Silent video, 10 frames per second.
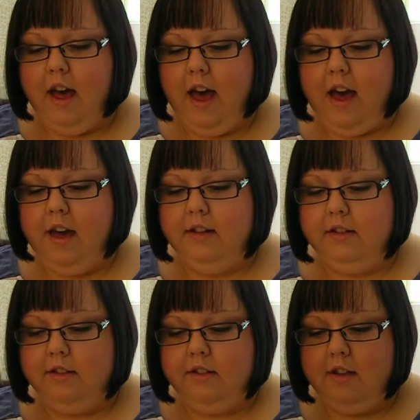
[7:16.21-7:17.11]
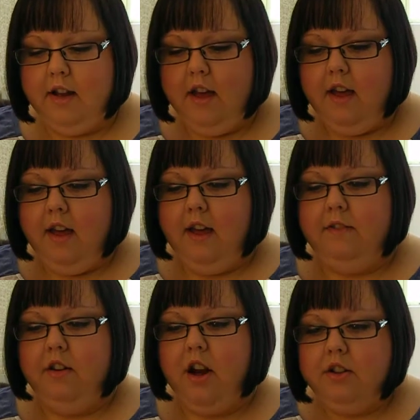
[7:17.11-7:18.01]
and
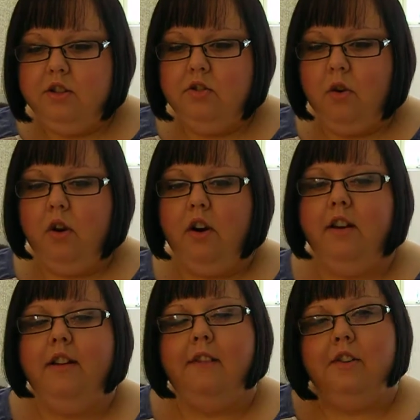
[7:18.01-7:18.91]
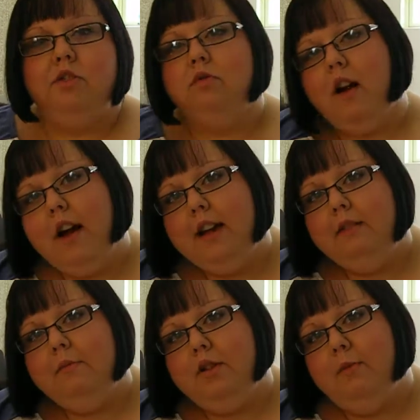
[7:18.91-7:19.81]
if you're unsure or never
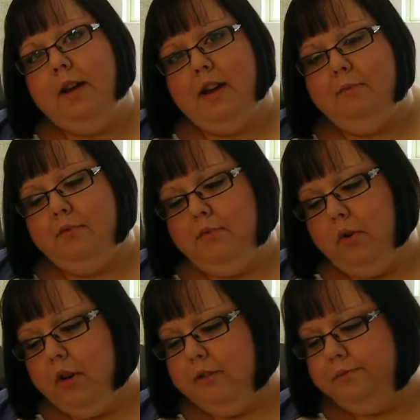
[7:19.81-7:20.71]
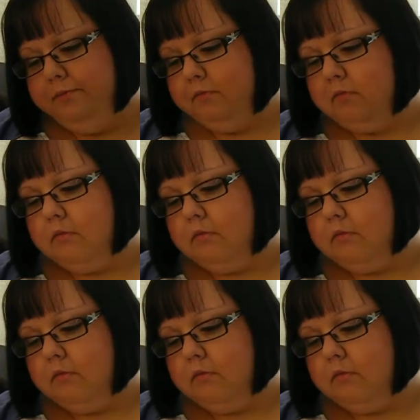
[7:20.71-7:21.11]
tried mineral makeup before,